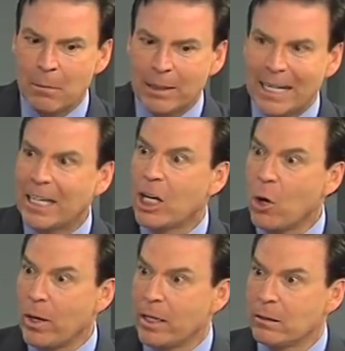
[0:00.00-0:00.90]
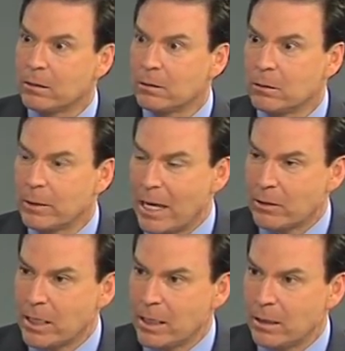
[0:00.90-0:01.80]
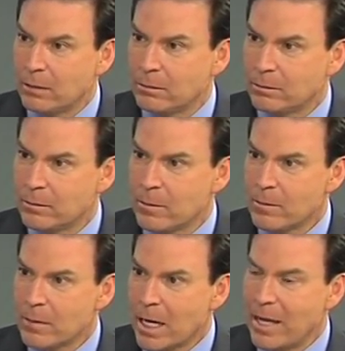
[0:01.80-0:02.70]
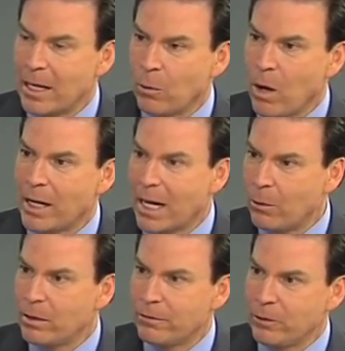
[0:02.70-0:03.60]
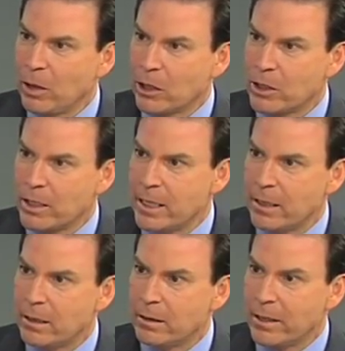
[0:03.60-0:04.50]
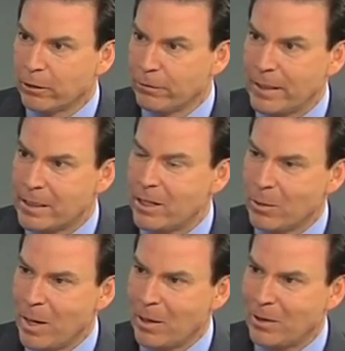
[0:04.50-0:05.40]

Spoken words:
but they could go in without teeth and they could walk out with a full arch of teeth that are fixed in their mouth.